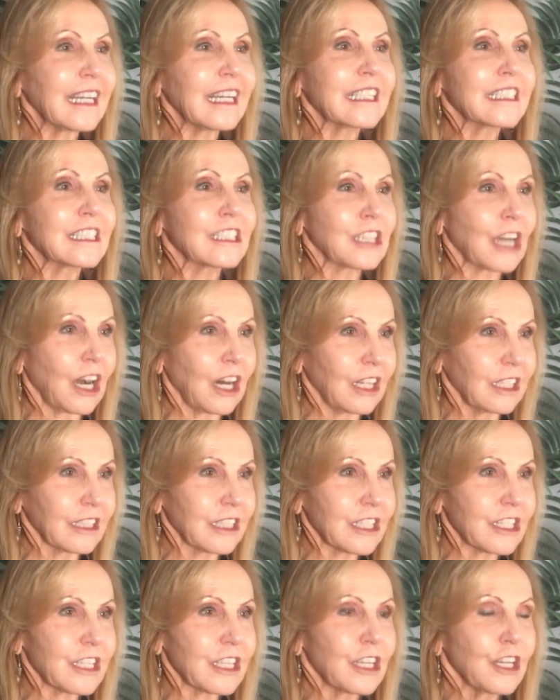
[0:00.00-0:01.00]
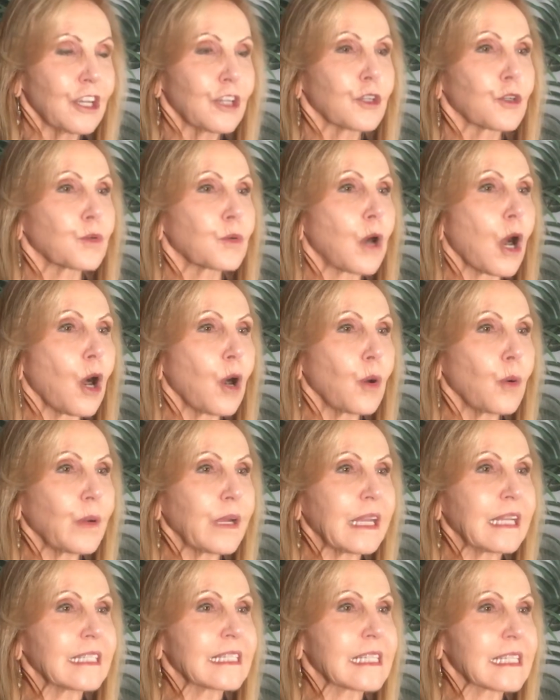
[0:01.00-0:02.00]
adults grow
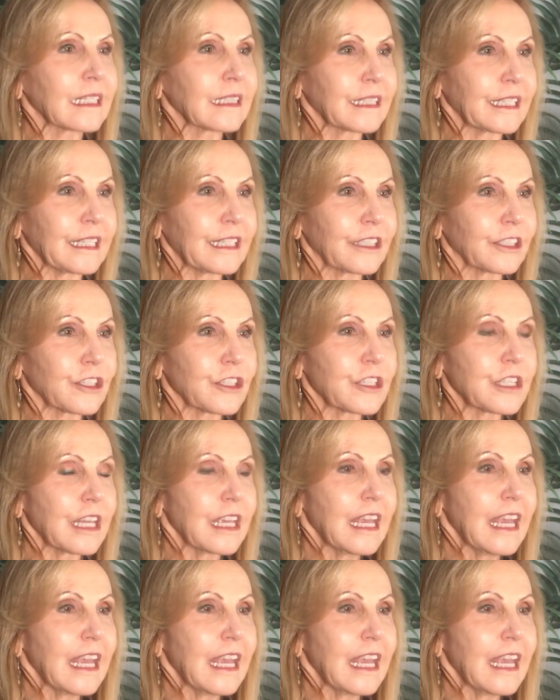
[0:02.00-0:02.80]
into leaders.